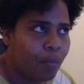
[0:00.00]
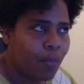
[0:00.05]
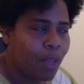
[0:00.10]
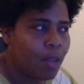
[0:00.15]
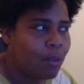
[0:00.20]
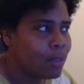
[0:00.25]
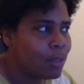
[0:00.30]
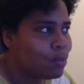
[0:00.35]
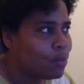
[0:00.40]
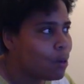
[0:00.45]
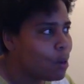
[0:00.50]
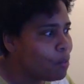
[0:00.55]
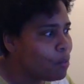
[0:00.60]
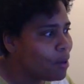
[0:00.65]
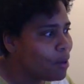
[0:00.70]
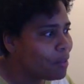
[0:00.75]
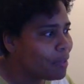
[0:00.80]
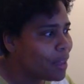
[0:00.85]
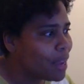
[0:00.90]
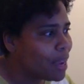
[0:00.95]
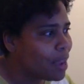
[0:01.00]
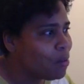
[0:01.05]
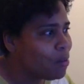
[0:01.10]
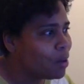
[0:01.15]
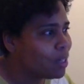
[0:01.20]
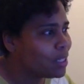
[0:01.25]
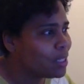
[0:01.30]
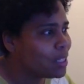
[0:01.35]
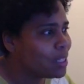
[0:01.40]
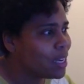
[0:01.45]
it was one more thing I
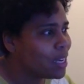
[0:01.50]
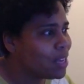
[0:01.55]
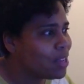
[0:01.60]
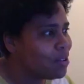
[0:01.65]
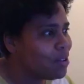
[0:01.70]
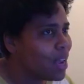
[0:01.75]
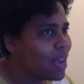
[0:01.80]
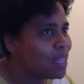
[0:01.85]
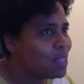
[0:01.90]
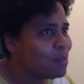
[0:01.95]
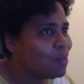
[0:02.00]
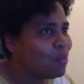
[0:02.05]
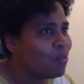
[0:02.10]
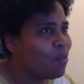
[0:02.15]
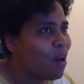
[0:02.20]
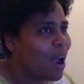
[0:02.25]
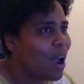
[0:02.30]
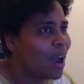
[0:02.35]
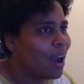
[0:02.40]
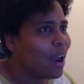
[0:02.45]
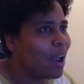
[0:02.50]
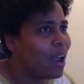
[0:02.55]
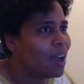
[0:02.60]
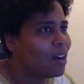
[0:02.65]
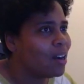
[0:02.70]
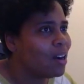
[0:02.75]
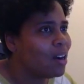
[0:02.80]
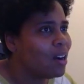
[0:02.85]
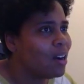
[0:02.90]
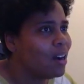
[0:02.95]
wanted to tell you guys before I got
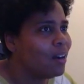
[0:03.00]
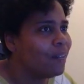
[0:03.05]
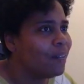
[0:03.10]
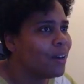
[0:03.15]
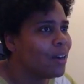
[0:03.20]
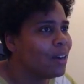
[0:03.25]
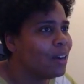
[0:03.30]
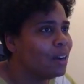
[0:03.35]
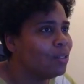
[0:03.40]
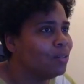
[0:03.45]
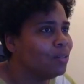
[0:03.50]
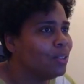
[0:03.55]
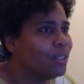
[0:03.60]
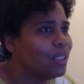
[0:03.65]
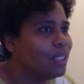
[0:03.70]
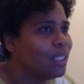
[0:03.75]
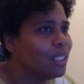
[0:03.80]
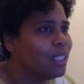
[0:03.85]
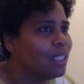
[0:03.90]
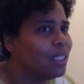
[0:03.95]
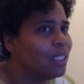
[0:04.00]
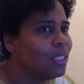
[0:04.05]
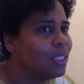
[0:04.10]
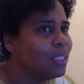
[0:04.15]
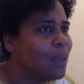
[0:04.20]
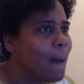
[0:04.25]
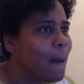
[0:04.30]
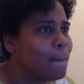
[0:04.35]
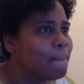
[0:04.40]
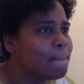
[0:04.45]
off. Oh
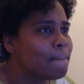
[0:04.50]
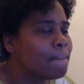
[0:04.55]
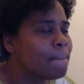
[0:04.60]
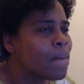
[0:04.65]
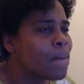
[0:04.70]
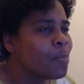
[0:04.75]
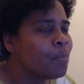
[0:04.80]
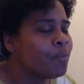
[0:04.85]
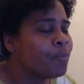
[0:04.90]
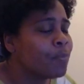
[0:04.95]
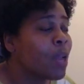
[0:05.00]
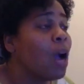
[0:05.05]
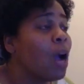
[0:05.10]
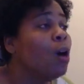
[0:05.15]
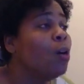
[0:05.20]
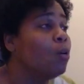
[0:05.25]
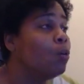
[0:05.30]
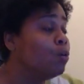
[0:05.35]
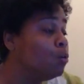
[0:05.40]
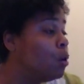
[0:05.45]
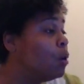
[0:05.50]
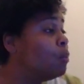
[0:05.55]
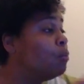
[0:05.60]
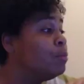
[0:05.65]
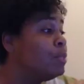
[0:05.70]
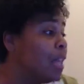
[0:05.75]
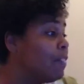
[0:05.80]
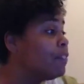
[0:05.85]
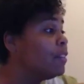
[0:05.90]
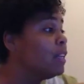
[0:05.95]
geez. Oh, well,
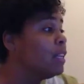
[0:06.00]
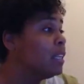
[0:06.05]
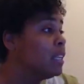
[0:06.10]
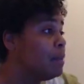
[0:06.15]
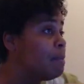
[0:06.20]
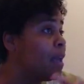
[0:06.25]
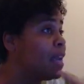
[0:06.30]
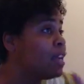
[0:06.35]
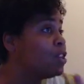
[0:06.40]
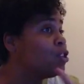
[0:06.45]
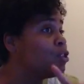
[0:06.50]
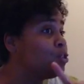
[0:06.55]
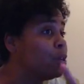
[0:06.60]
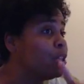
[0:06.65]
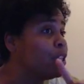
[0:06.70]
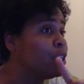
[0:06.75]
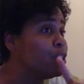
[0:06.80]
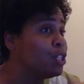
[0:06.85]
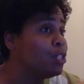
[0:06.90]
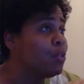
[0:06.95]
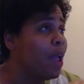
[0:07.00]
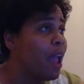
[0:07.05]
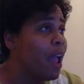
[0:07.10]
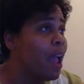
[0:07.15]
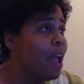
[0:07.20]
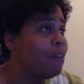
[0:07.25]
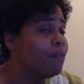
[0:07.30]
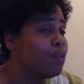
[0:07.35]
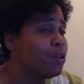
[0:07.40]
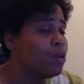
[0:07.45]
definitely make sure that you
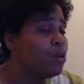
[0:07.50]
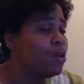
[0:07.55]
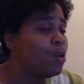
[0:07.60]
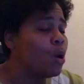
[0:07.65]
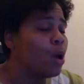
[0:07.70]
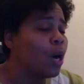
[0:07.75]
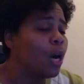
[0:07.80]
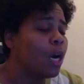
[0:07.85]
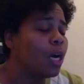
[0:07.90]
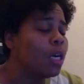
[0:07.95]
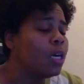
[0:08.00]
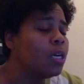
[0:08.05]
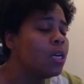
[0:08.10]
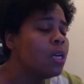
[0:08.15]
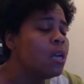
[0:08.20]
have your